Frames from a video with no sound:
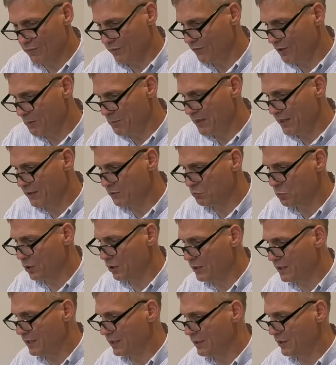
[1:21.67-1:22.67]
VBS
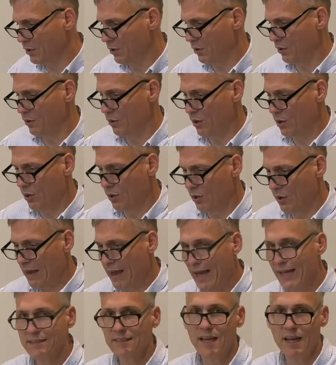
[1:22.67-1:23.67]
working or
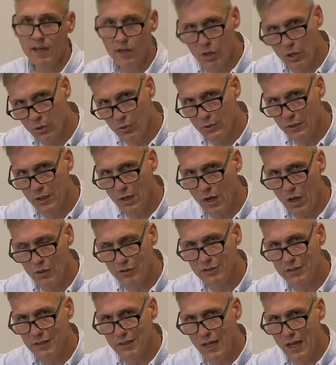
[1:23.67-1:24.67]
as I go in a
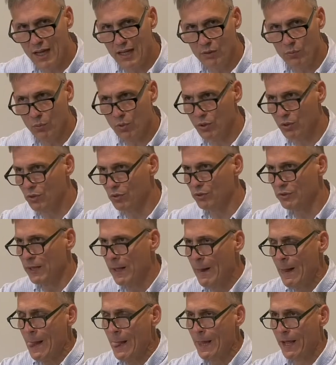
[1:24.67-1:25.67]
lost and dying
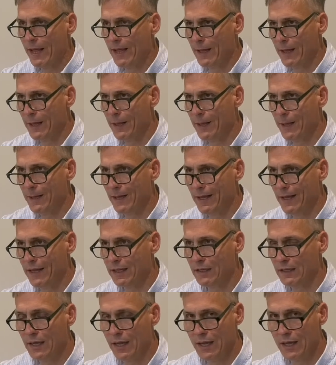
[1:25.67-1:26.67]
world
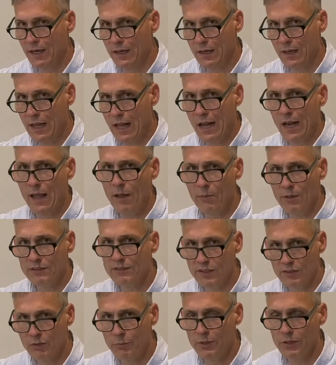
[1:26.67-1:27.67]
and allow
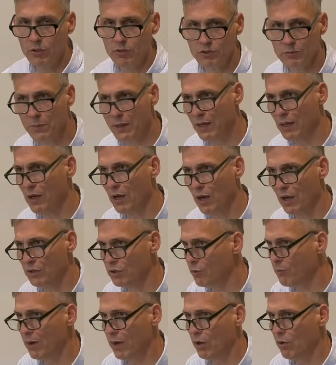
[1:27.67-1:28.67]
myself to be used by God,
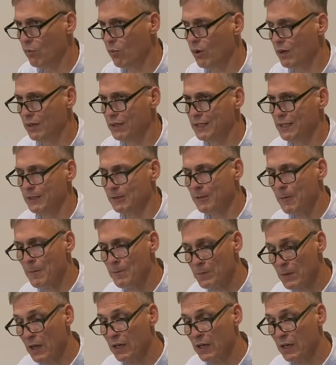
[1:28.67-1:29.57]
no matter what it is,